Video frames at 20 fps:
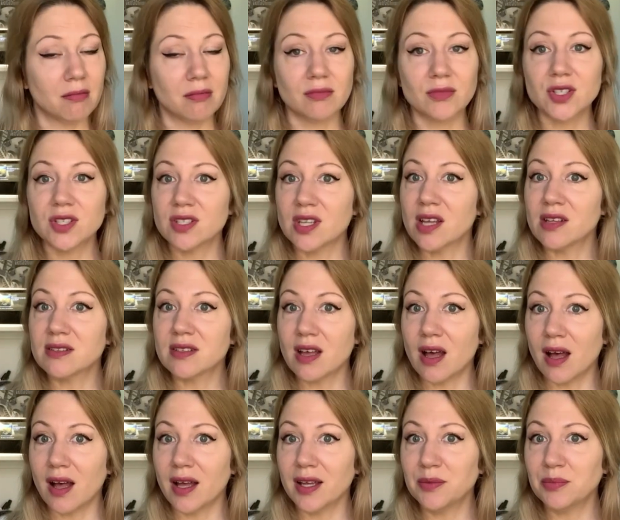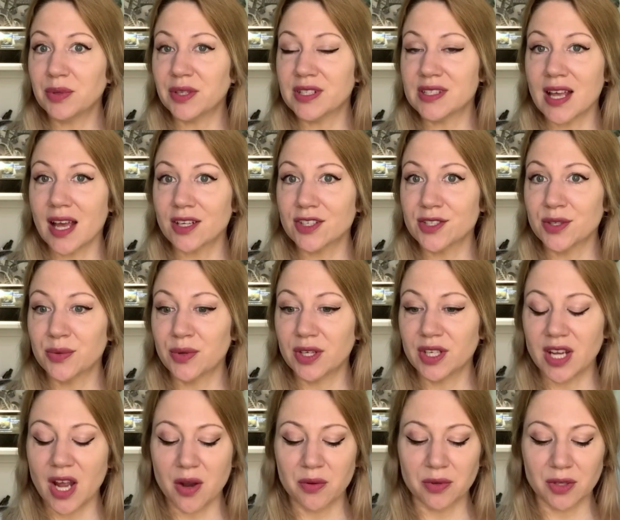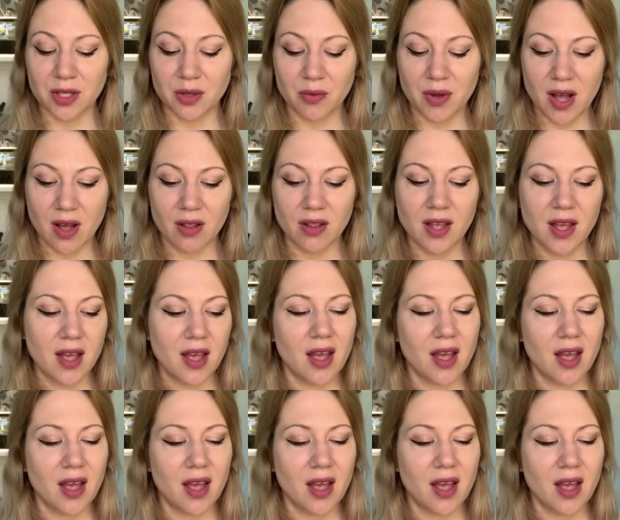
which sounds odd, but it's actually working out really well.